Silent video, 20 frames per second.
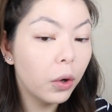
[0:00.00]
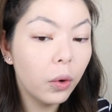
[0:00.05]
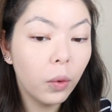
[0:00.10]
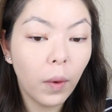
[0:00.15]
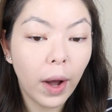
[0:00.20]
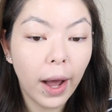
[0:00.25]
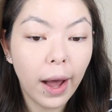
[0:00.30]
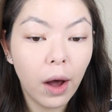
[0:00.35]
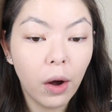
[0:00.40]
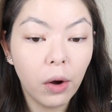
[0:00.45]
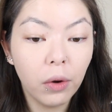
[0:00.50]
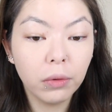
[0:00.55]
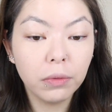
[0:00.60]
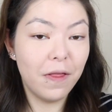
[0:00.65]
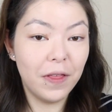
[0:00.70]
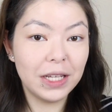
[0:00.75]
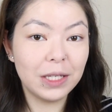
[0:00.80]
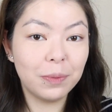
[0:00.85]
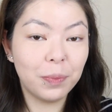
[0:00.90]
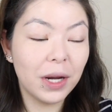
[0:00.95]
Oh wow,
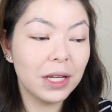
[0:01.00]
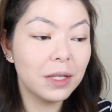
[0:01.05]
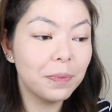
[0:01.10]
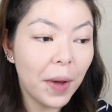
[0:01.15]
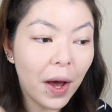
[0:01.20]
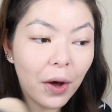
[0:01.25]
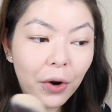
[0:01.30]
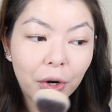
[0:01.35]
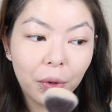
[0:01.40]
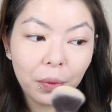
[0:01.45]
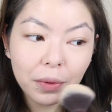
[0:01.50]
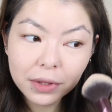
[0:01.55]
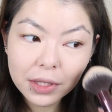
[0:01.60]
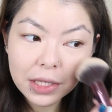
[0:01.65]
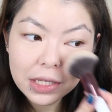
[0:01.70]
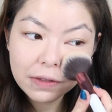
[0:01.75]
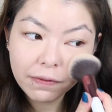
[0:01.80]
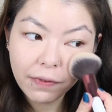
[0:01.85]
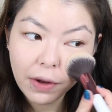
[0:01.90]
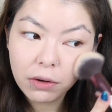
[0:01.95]
this pressed powder with
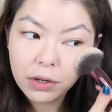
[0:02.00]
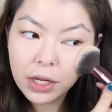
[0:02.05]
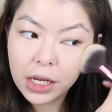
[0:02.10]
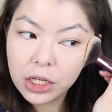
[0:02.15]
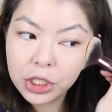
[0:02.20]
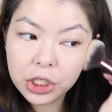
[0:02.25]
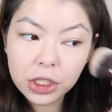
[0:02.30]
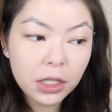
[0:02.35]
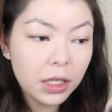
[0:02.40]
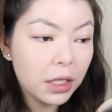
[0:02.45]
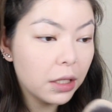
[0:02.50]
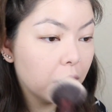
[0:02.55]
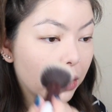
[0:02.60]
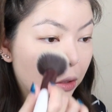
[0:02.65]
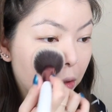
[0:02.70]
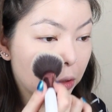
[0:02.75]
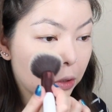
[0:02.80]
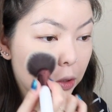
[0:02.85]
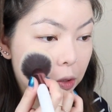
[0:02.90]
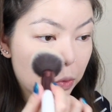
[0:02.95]
this foundation
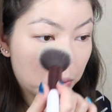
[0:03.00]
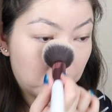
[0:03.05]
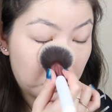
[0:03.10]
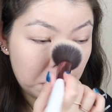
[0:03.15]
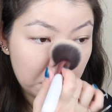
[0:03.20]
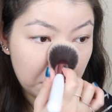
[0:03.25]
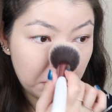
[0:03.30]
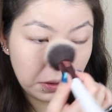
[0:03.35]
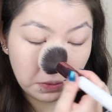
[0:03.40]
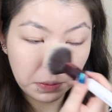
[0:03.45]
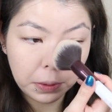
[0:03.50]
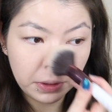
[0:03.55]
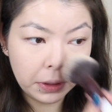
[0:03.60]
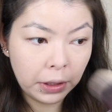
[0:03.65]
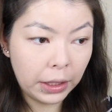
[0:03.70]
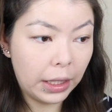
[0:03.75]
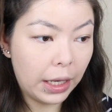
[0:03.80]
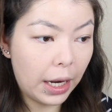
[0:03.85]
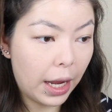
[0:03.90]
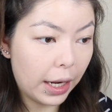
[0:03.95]
looks
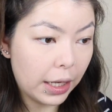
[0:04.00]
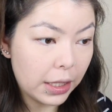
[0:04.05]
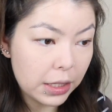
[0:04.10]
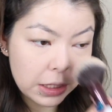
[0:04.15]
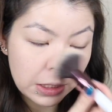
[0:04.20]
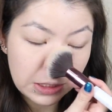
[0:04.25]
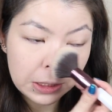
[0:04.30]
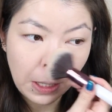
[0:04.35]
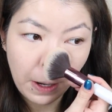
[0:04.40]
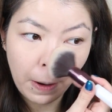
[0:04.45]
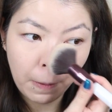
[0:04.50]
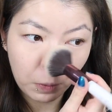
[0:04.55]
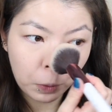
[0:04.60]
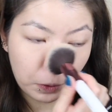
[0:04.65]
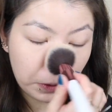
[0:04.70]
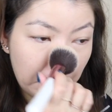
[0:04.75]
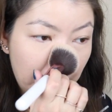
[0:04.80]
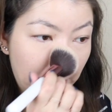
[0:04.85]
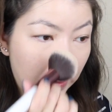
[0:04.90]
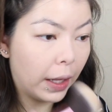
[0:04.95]
really nice. I'm
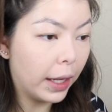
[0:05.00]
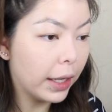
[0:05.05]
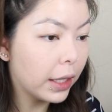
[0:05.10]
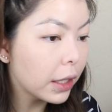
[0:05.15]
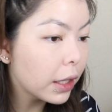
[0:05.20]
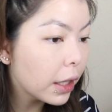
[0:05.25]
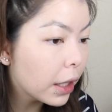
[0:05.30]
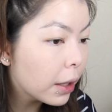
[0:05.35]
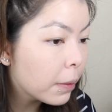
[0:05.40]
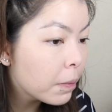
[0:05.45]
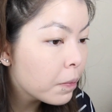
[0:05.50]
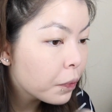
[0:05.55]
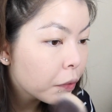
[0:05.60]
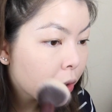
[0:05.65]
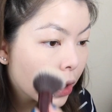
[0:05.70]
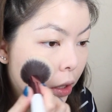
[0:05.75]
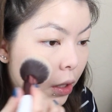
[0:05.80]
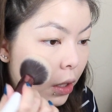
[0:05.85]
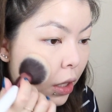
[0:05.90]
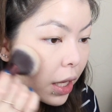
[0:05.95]
really liking it.
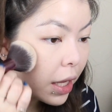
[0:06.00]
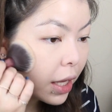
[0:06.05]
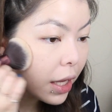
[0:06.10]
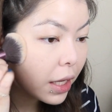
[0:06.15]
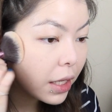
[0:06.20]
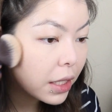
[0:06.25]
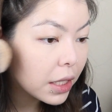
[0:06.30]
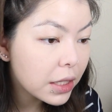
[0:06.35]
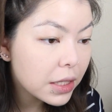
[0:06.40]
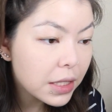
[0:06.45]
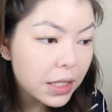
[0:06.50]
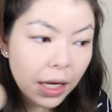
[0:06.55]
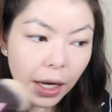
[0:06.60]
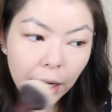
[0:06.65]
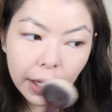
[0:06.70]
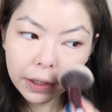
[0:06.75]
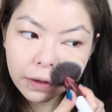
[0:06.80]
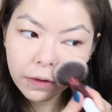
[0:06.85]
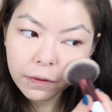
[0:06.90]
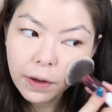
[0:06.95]
and it's
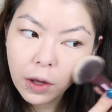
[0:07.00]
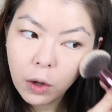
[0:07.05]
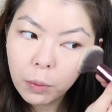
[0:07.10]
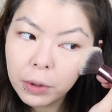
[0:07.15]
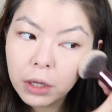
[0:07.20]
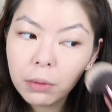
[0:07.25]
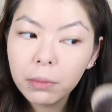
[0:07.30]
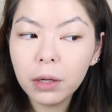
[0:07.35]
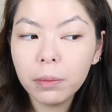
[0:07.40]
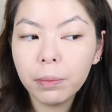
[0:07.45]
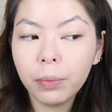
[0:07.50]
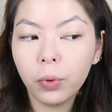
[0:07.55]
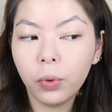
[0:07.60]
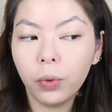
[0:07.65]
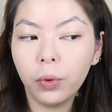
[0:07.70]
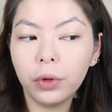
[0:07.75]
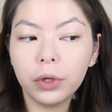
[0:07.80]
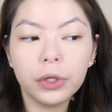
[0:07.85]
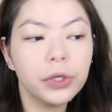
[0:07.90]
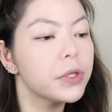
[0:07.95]
kind of helping my
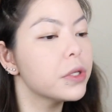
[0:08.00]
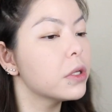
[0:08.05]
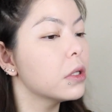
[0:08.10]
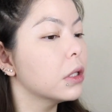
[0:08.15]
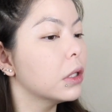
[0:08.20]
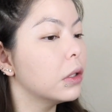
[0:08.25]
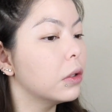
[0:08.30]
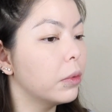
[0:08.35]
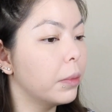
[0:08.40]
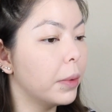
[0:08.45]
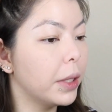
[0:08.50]
pores a little